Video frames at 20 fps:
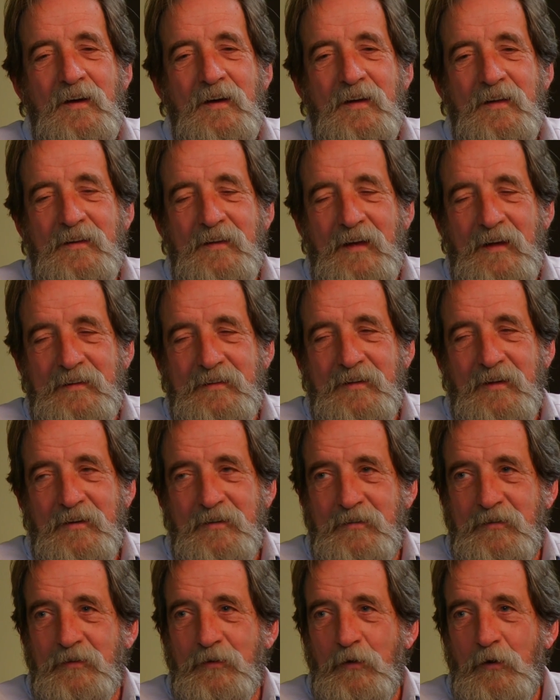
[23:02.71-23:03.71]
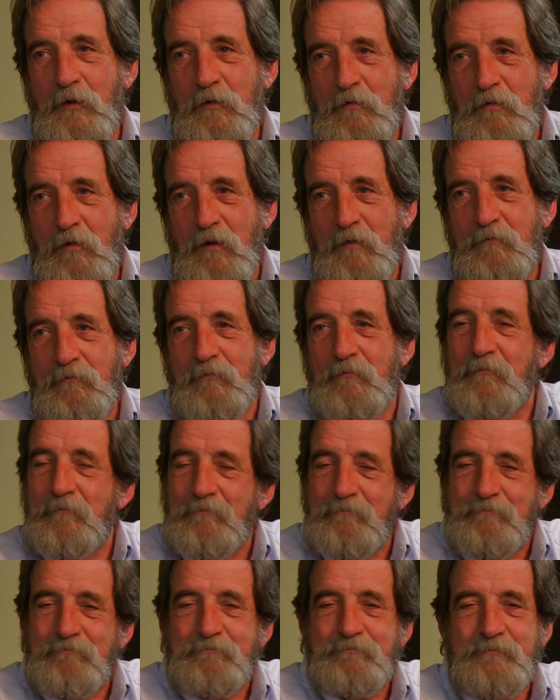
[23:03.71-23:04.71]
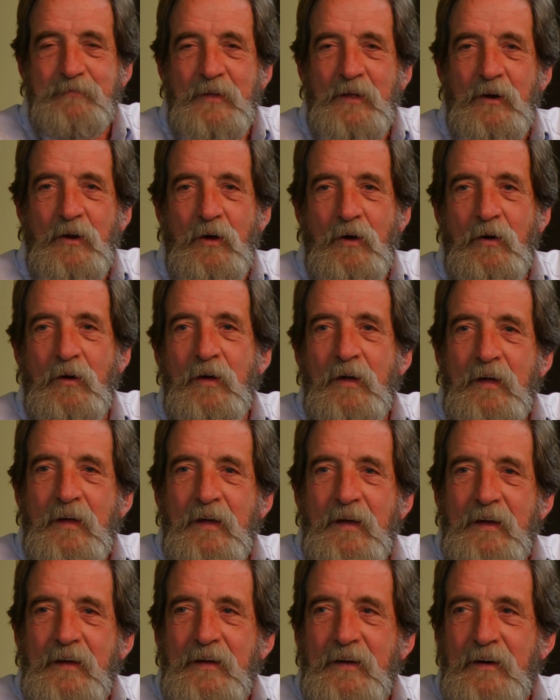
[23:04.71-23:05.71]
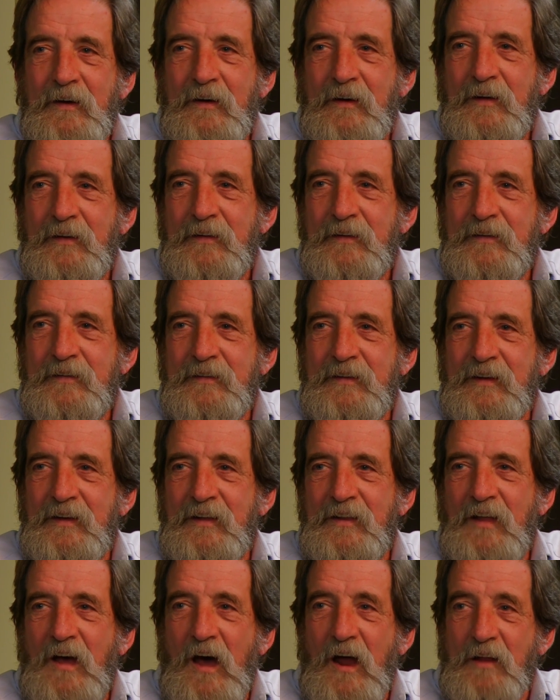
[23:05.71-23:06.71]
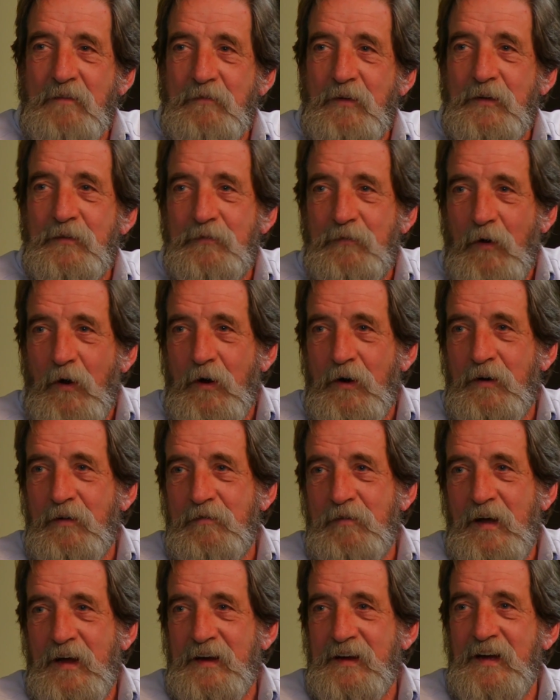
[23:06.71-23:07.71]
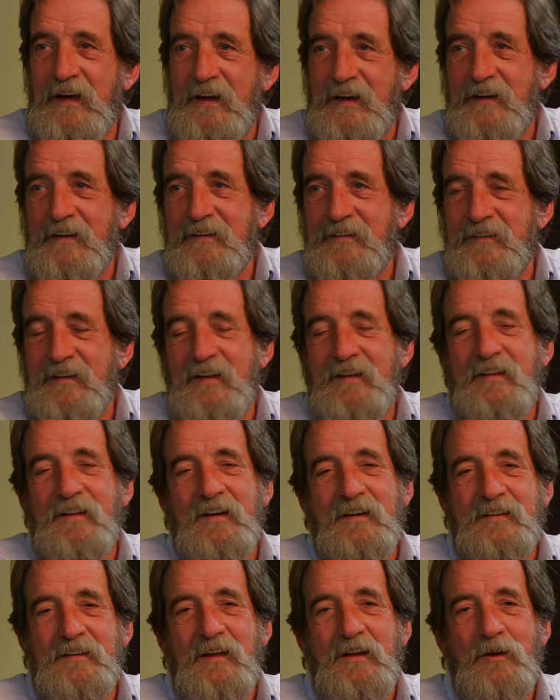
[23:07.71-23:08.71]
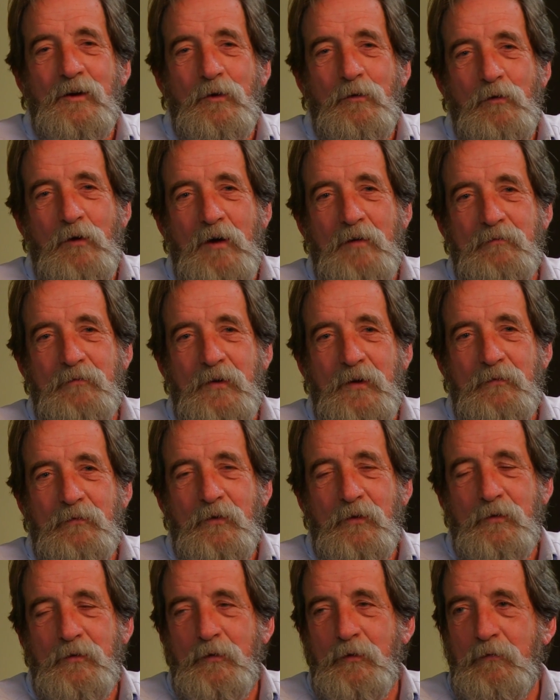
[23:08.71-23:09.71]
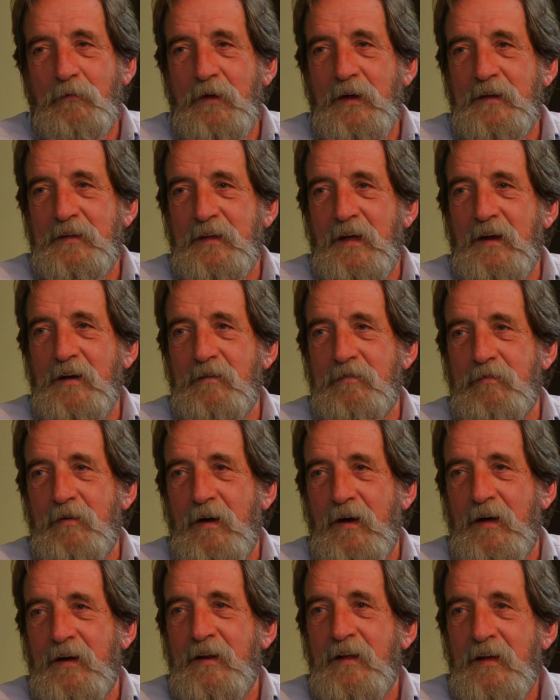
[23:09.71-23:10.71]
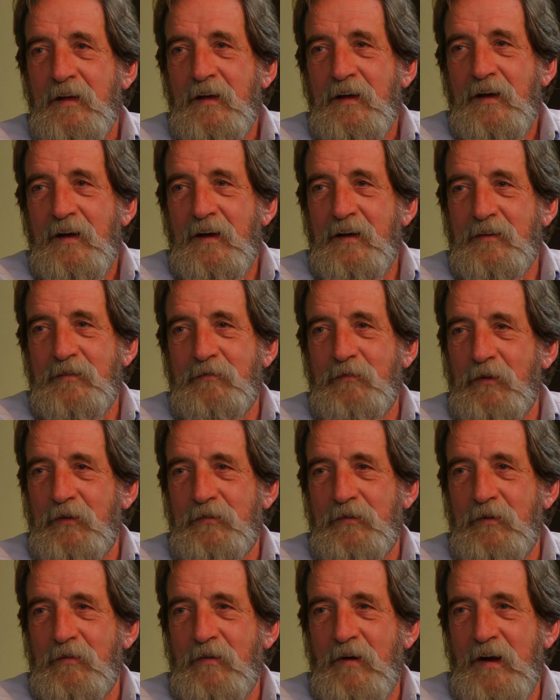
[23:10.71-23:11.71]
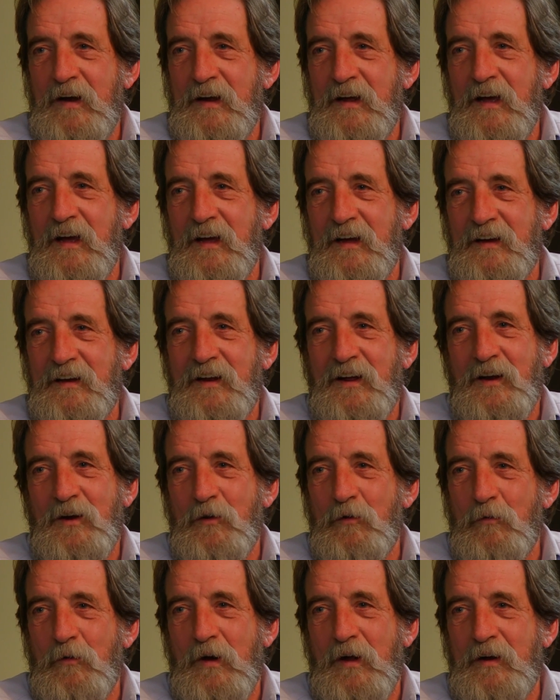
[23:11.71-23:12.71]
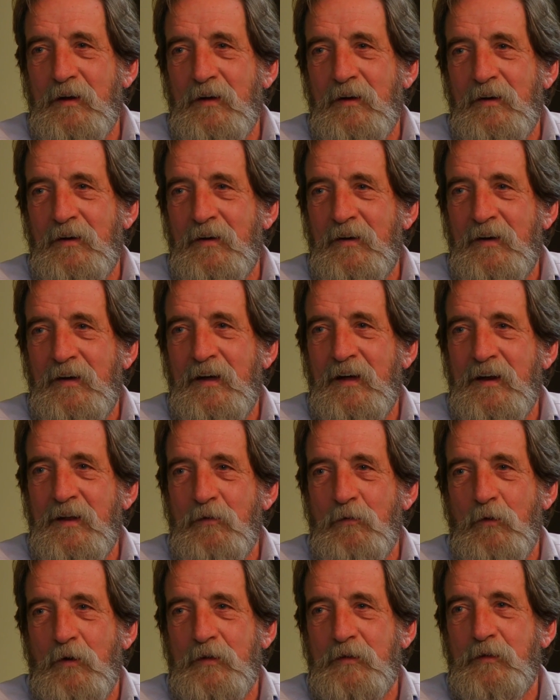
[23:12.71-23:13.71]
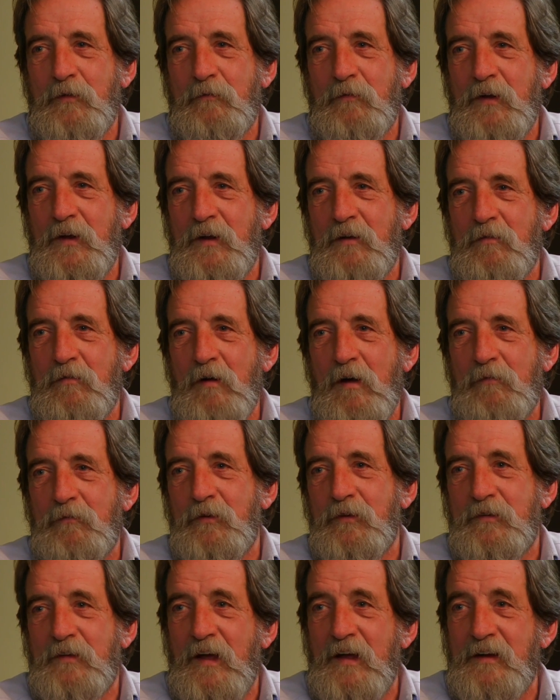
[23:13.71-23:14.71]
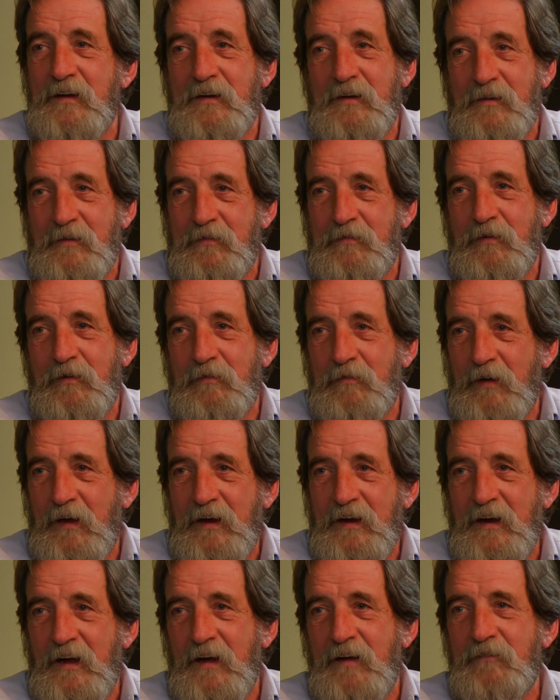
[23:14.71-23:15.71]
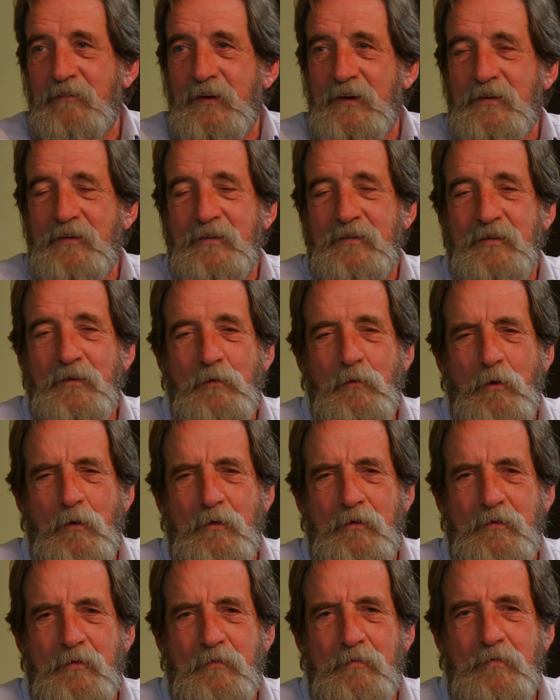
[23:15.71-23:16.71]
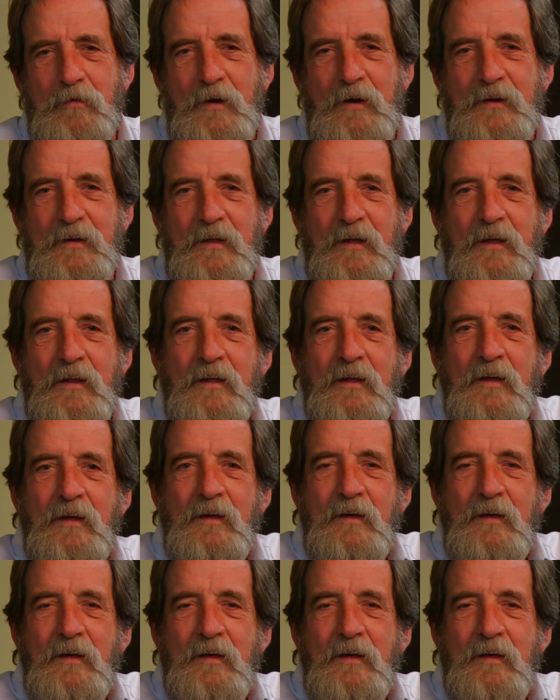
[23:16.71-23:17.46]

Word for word: and that does sort of run, you know, uh, the, the anonymous part of AA is that like they don't want people to be identified as Mr. AA. They don't want uh, anyone to be the representative of AA because they're always afraid that